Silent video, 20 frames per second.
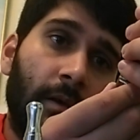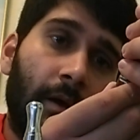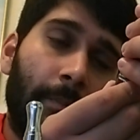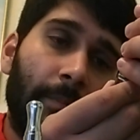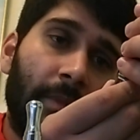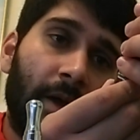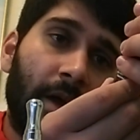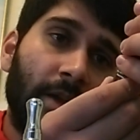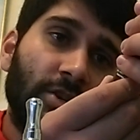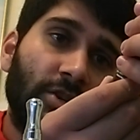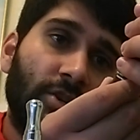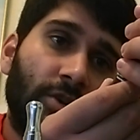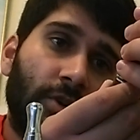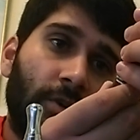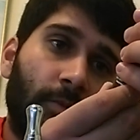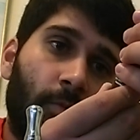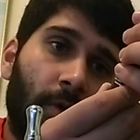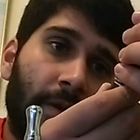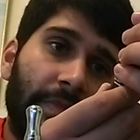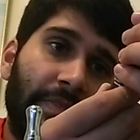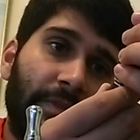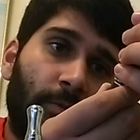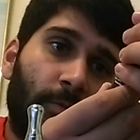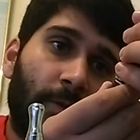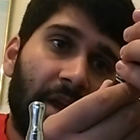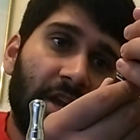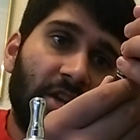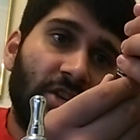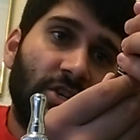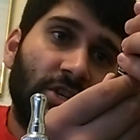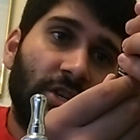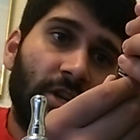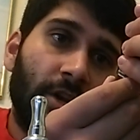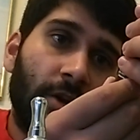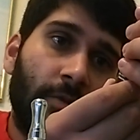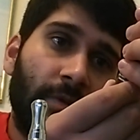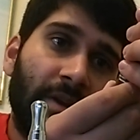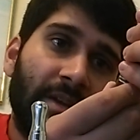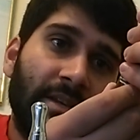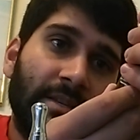I'm not sure what the
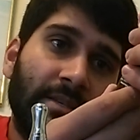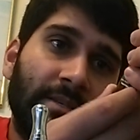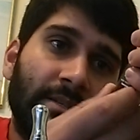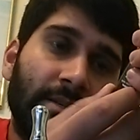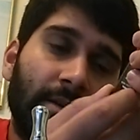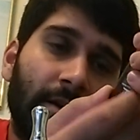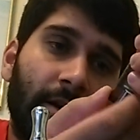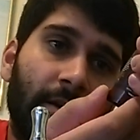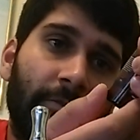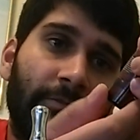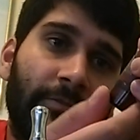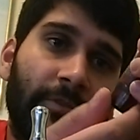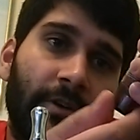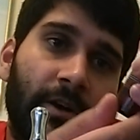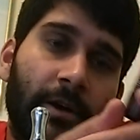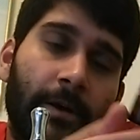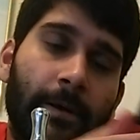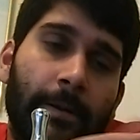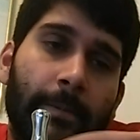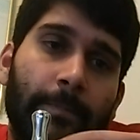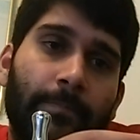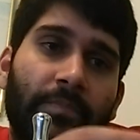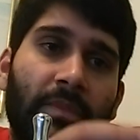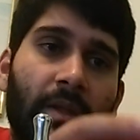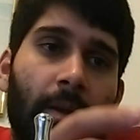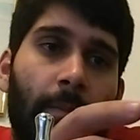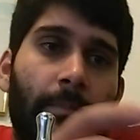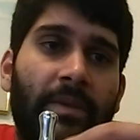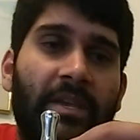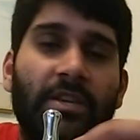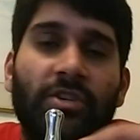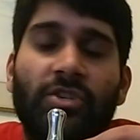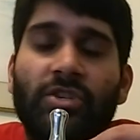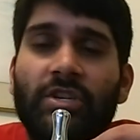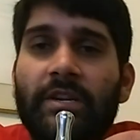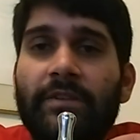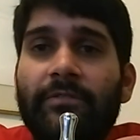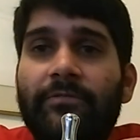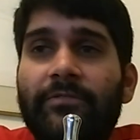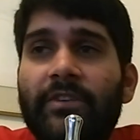ratio is of
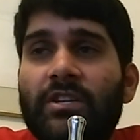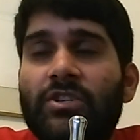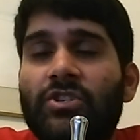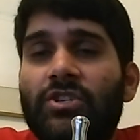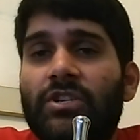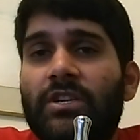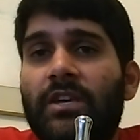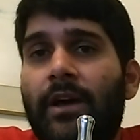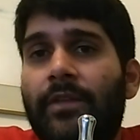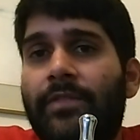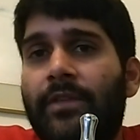PG to VG.